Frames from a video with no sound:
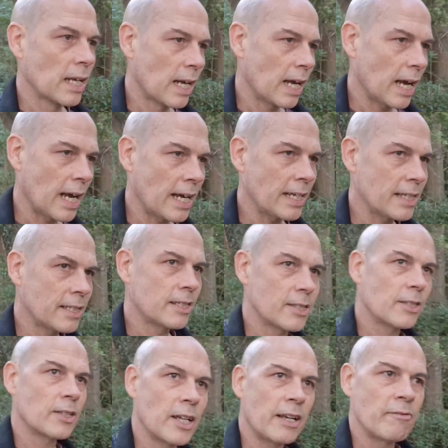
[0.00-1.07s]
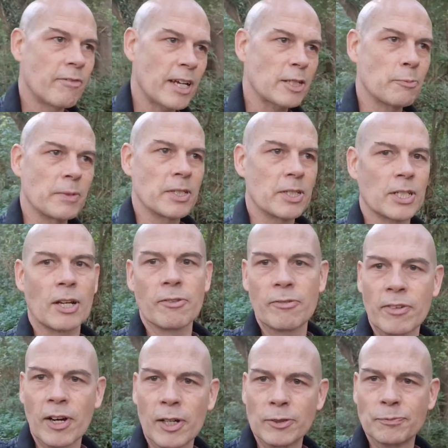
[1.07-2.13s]
And investment so
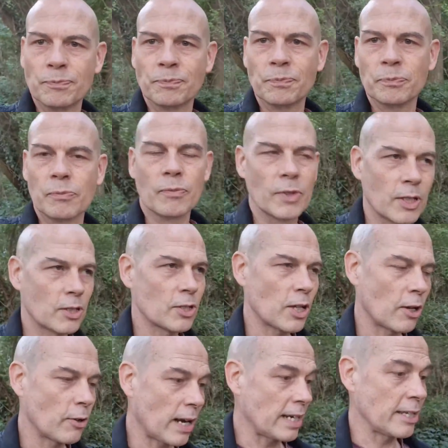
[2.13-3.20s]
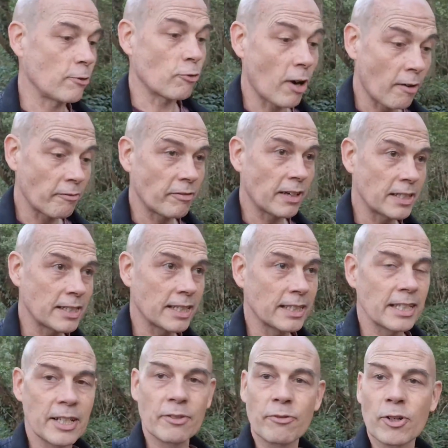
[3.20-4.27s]
far. So any grant funding
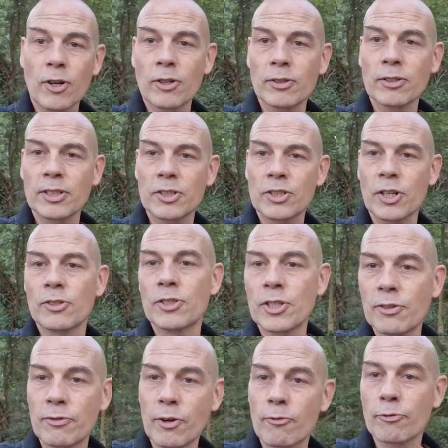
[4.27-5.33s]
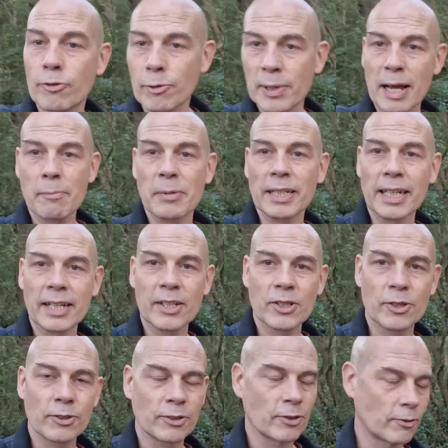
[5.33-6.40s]
that you've got, it shows that you've gone through an
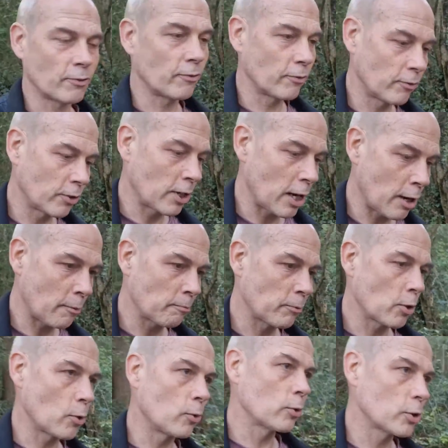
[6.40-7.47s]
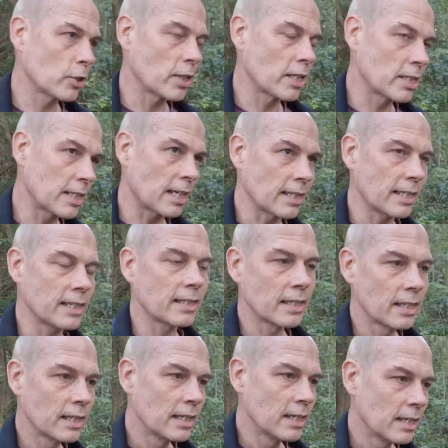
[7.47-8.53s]
application course that's done it.
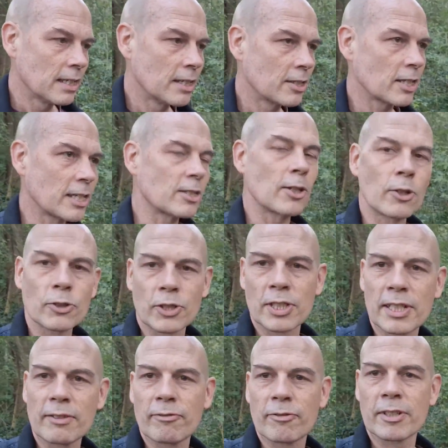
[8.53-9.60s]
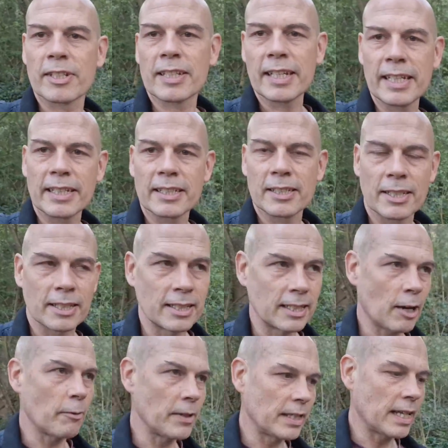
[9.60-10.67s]
So there's lots of different things that can
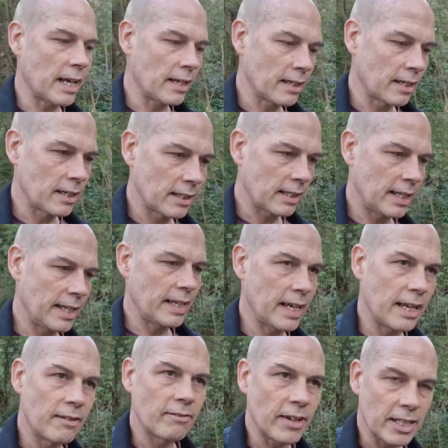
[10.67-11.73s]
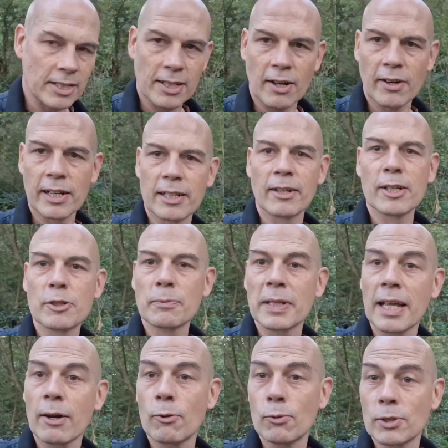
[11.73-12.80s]
go in the investor highlights, but
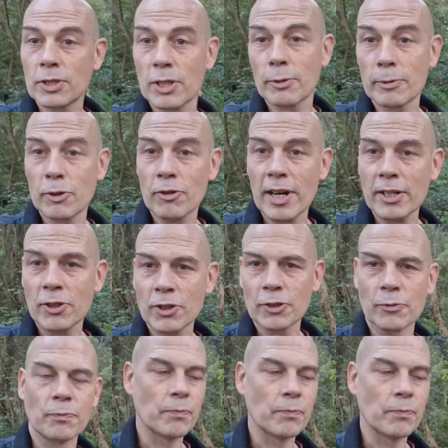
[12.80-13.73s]
they're all to do with traction.